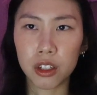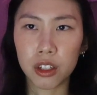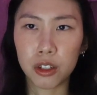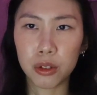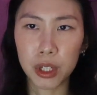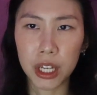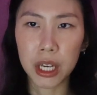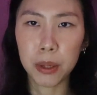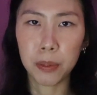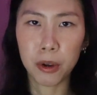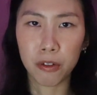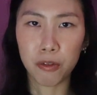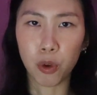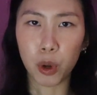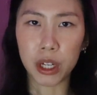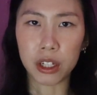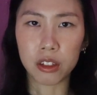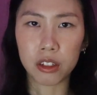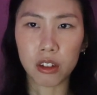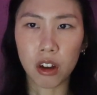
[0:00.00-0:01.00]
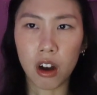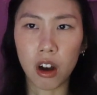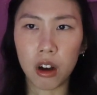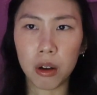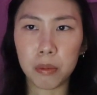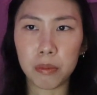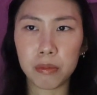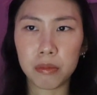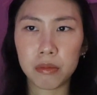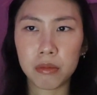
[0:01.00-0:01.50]
You keep your voice
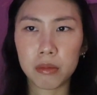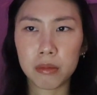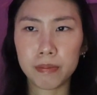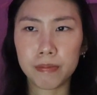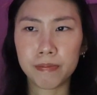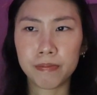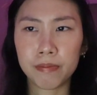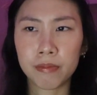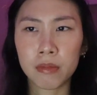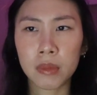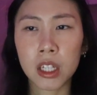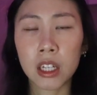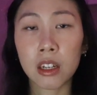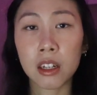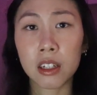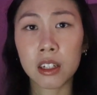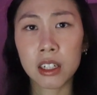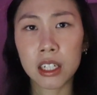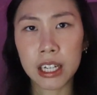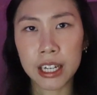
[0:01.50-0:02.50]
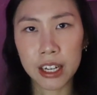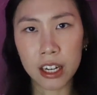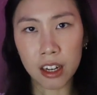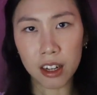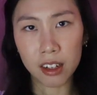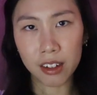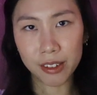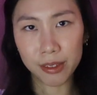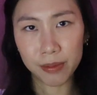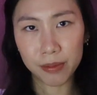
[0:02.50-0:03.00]
calm.
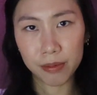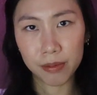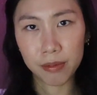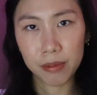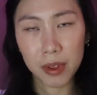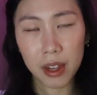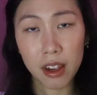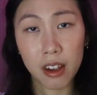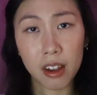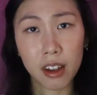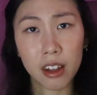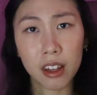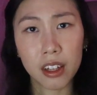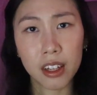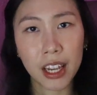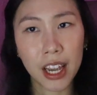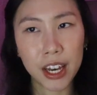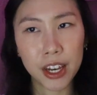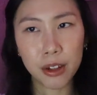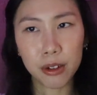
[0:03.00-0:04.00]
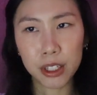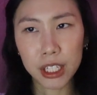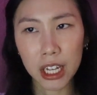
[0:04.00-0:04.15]
Tina, can you